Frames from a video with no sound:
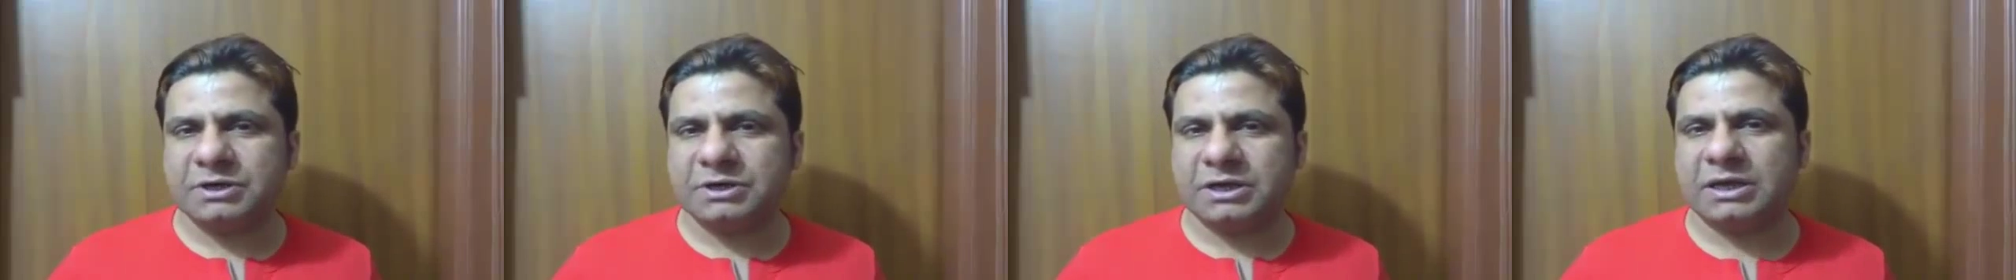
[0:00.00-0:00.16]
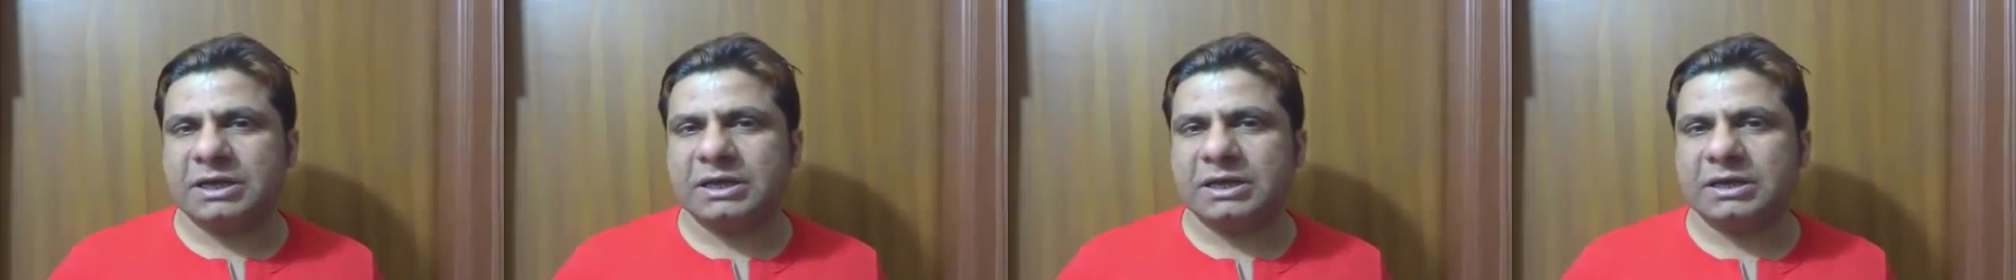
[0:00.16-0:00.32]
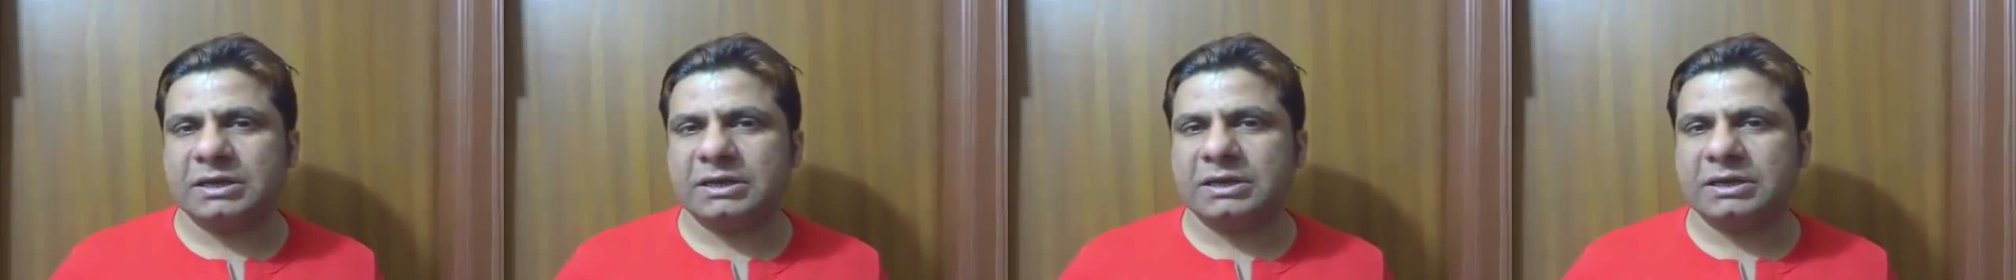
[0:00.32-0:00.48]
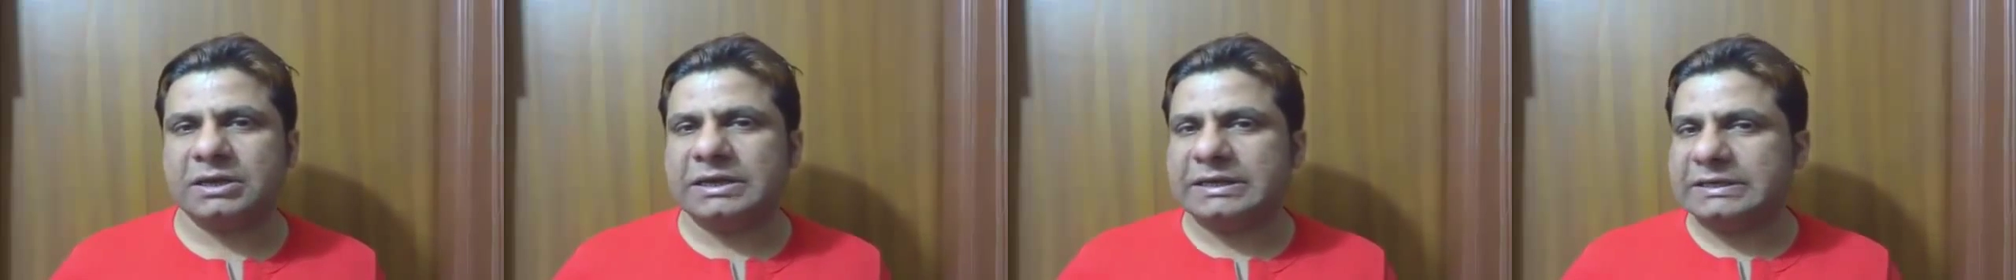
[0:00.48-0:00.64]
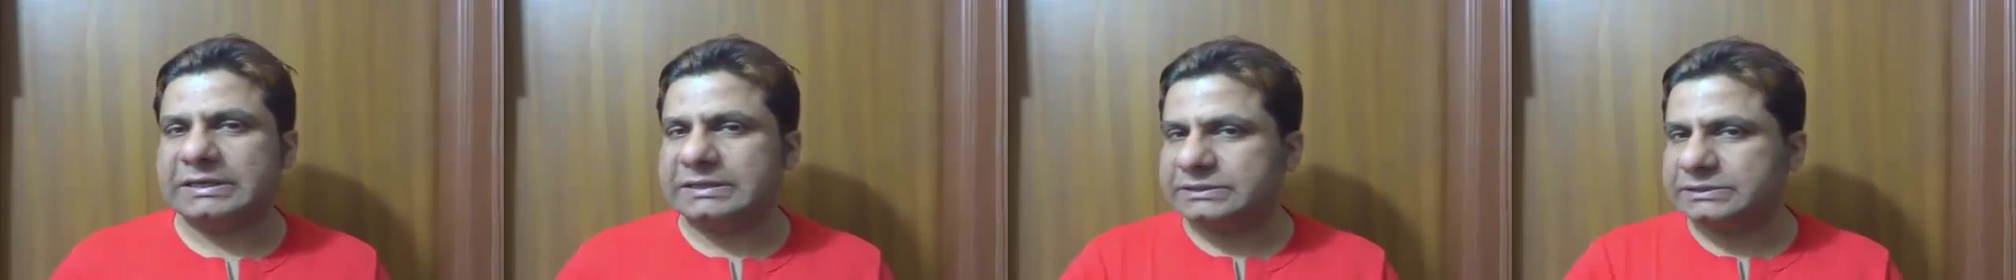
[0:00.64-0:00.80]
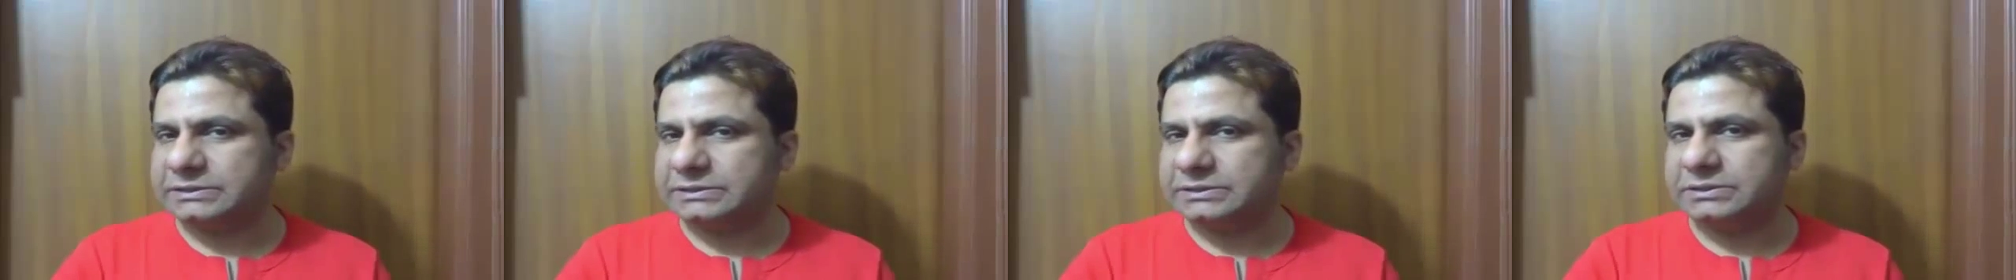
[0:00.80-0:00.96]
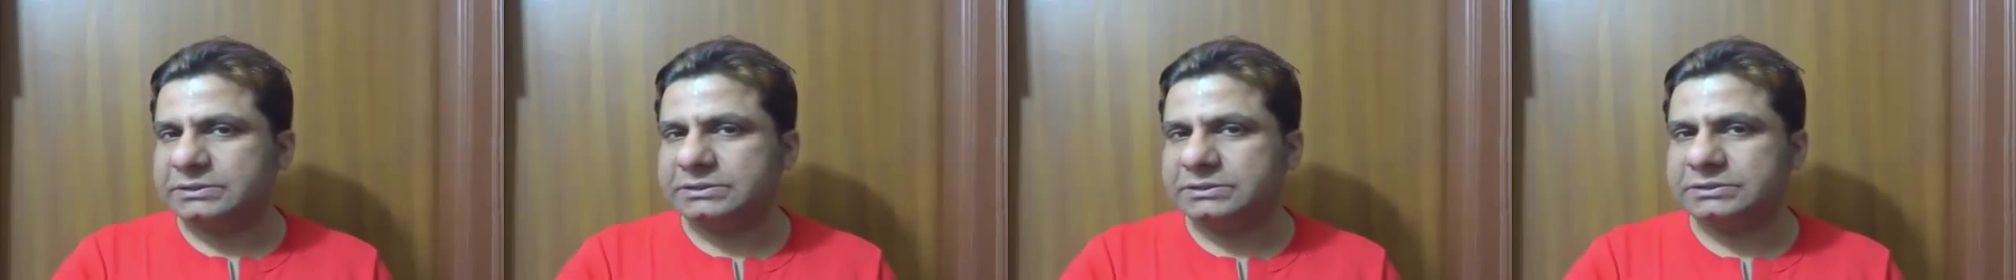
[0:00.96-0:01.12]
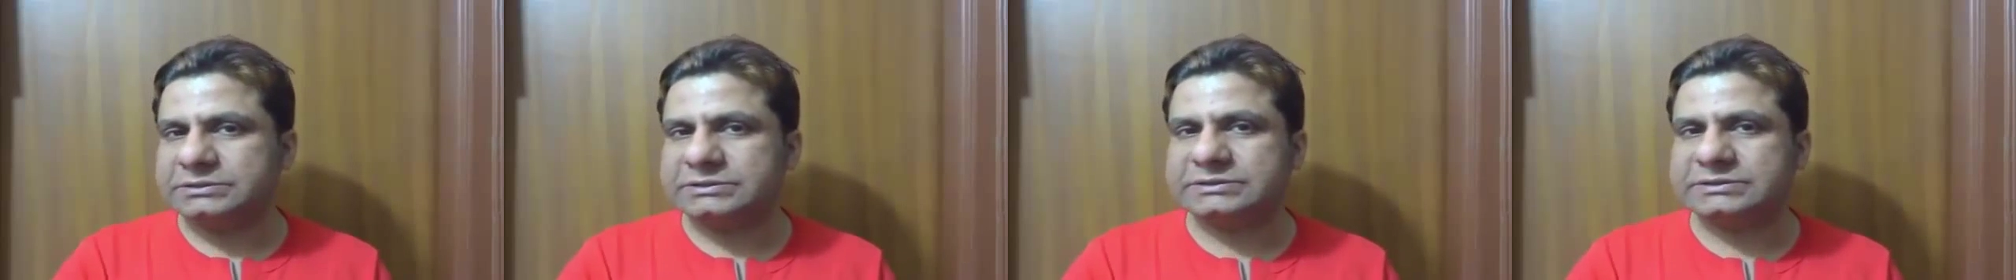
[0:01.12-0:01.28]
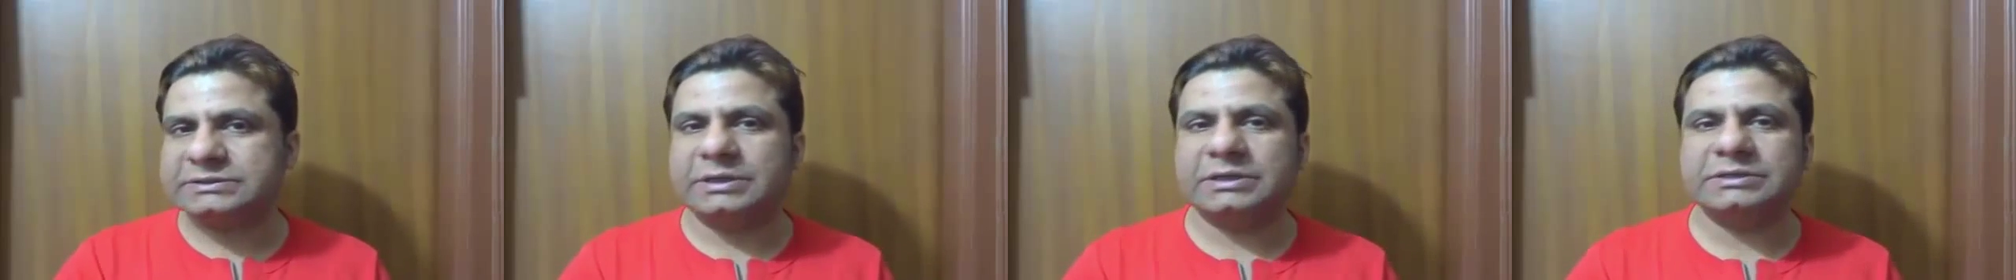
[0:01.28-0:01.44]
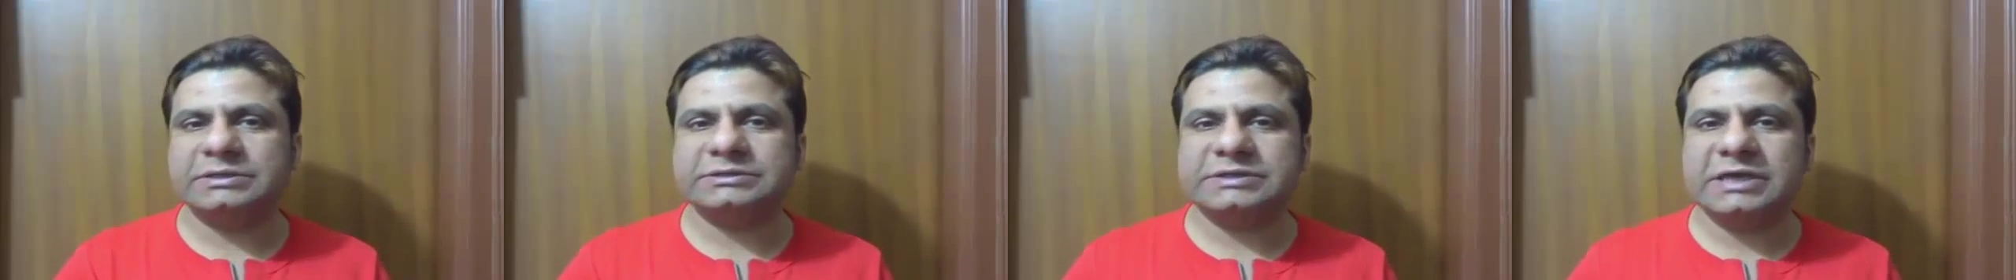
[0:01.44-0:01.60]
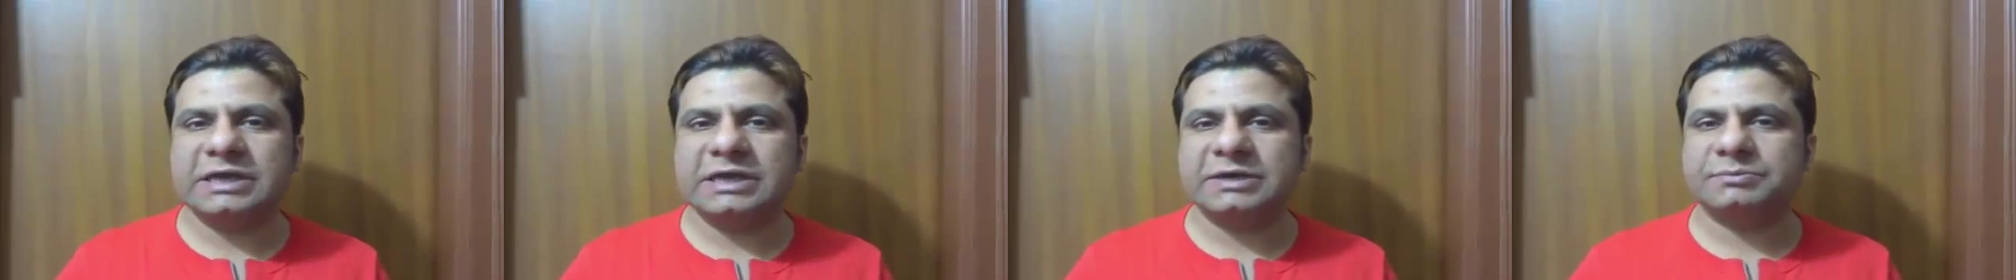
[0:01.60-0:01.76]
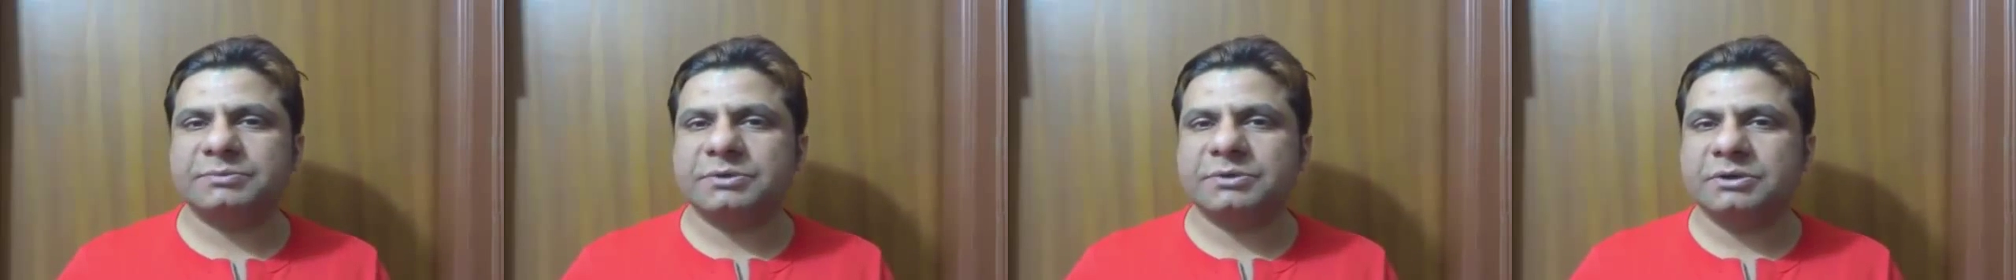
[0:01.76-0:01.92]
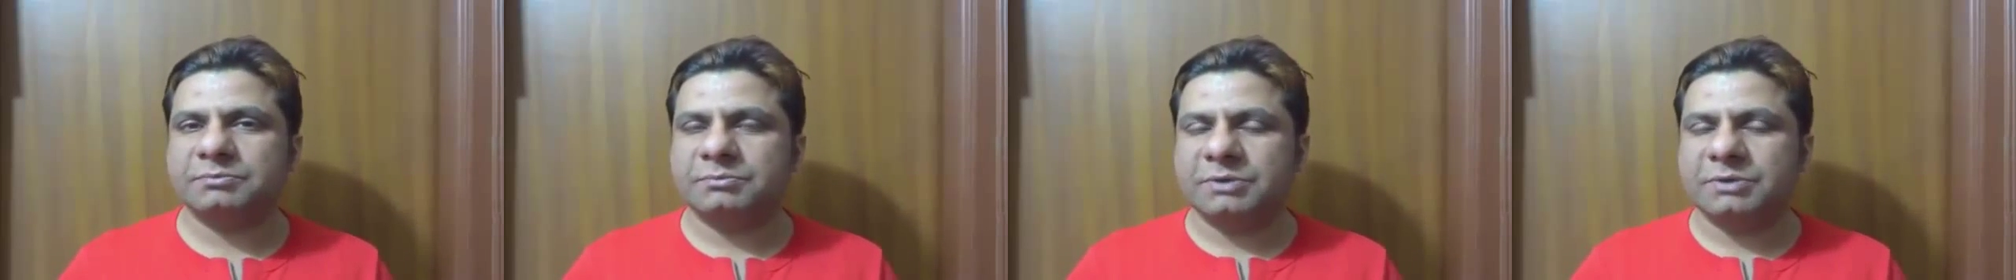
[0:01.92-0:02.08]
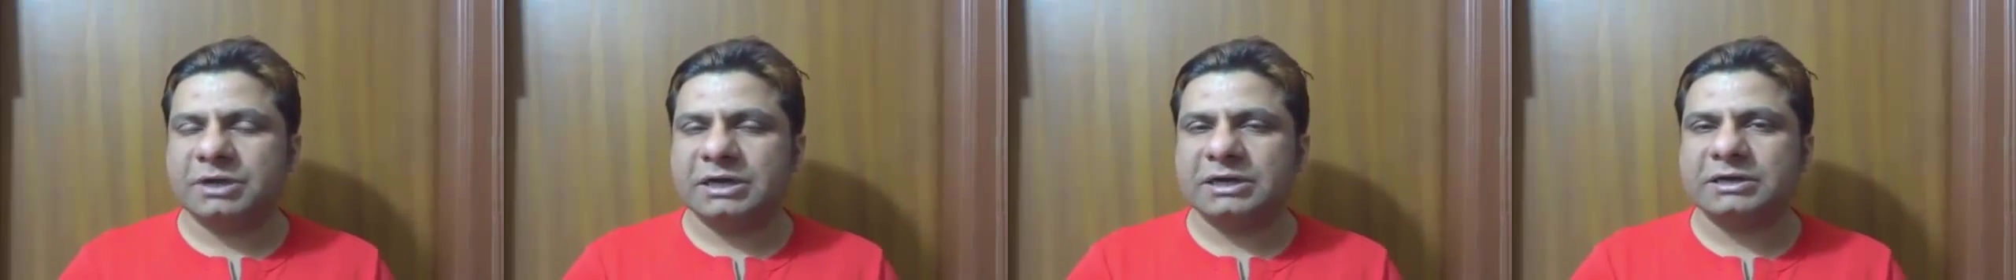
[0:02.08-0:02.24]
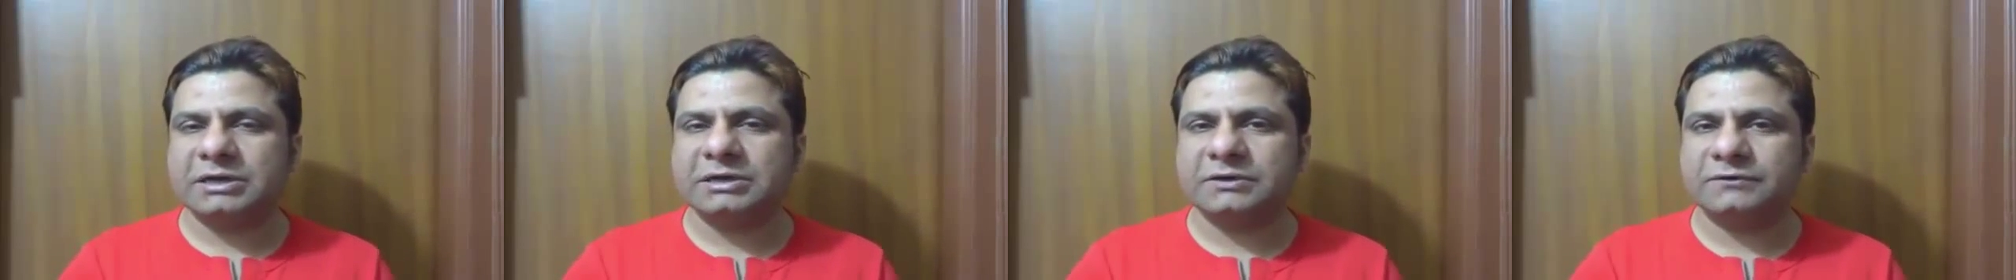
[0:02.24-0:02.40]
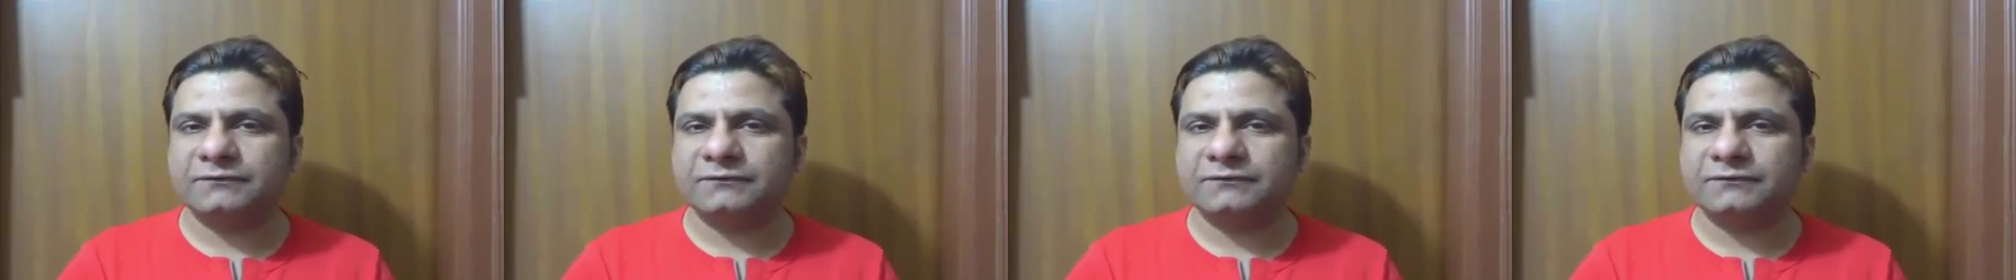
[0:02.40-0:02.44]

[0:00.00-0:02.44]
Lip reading: day, it sent me a mail